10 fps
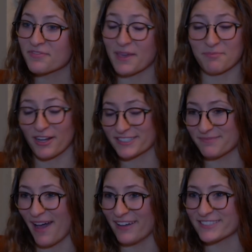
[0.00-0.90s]
They brought
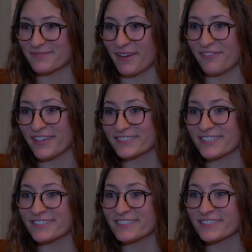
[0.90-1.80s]
smiles to my
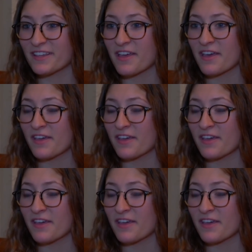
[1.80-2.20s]
faces.